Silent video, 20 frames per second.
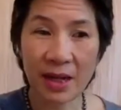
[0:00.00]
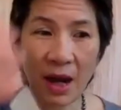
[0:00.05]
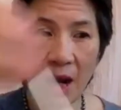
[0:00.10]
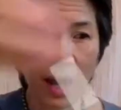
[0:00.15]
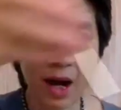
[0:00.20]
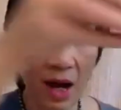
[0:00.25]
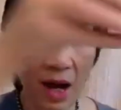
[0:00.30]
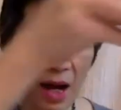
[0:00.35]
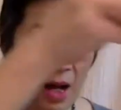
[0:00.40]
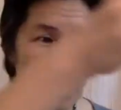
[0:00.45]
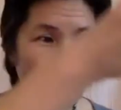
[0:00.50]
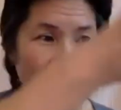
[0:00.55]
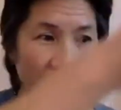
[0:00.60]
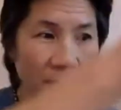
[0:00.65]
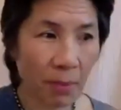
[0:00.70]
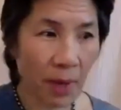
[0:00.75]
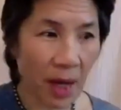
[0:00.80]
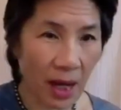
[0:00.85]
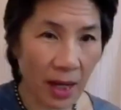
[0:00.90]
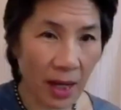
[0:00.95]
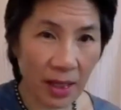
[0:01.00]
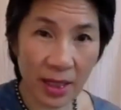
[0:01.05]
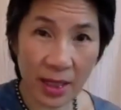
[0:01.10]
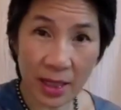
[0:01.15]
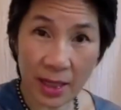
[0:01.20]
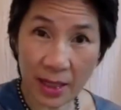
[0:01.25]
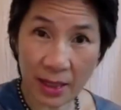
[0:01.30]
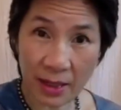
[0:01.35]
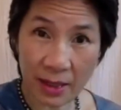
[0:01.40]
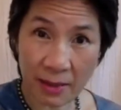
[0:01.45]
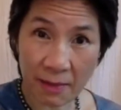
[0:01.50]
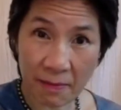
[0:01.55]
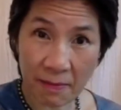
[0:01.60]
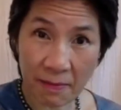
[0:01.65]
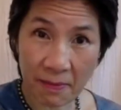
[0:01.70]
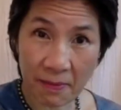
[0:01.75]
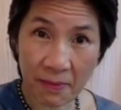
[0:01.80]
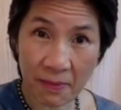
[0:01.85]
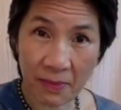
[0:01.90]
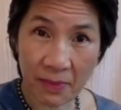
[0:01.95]
on the body
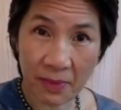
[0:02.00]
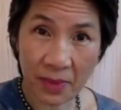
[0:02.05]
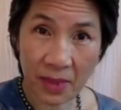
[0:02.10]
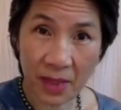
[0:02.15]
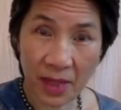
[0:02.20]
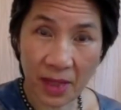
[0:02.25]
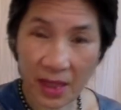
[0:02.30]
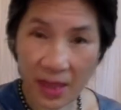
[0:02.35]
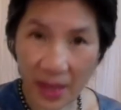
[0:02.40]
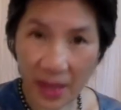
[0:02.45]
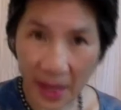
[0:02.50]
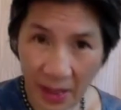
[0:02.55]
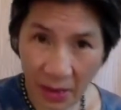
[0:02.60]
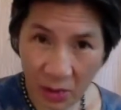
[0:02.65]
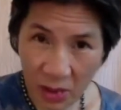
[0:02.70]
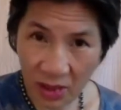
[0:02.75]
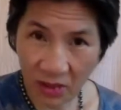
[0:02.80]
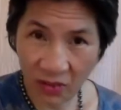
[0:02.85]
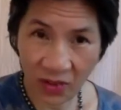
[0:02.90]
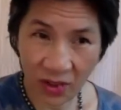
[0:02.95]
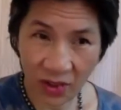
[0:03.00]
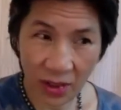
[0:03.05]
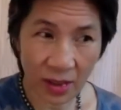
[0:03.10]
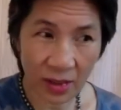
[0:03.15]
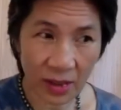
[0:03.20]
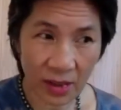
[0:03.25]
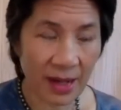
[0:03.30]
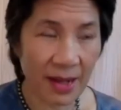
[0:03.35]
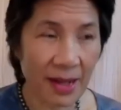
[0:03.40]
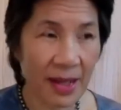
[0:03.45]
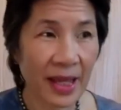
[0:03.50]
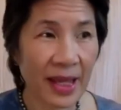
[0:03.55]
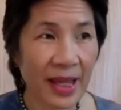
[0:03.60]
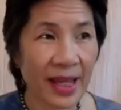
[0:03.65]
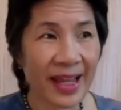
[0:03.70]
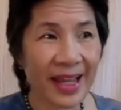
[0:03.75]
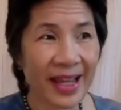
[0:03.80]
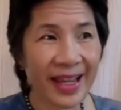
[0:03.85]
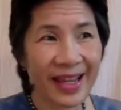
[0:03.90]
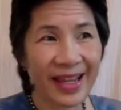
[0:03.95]
in the energy field.
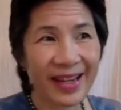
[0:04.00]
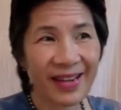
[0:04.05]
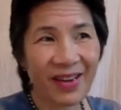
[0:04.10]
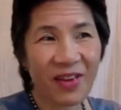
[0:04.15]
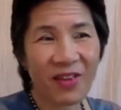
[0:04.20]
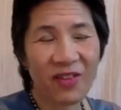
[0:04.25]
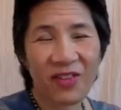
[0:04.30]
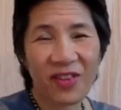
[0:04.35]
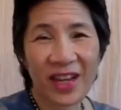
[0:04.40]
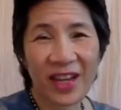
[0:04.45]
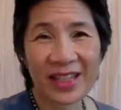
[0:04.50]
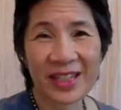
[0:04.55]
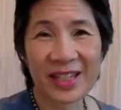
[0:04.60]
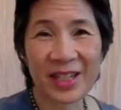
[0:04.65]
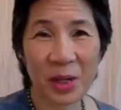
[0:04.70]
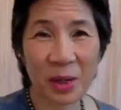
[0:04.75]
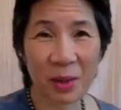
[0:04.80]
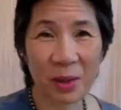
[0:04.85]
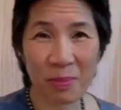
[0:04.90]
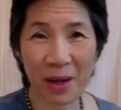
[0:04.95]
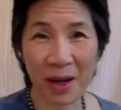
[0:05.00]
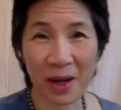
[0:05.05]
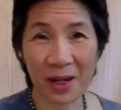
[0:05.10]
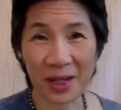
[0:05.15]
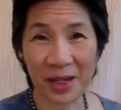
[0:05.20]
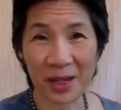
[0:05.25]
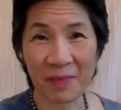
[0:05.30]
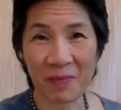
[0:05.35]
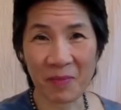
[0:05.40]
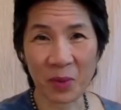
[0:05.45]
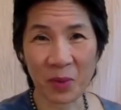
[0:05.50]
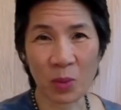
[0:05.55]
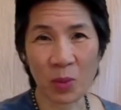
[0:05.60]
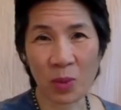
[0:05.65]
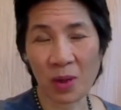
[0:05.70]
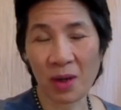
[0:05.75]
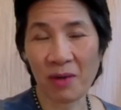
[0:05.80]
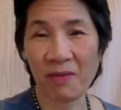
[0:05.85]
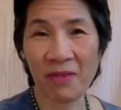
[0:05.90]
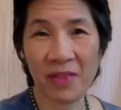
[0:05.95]
It affects their body
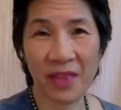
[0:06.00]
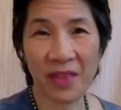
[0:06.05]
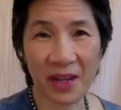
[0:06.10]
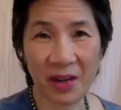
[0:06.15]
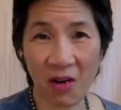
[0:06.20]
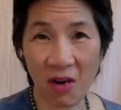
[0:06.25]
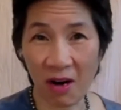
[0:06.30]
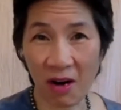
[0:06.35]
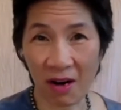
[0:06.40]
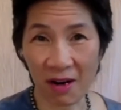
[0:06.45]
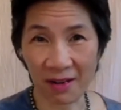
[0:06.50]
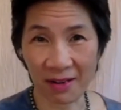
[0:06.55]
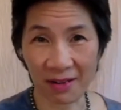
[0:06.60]
wherever they are.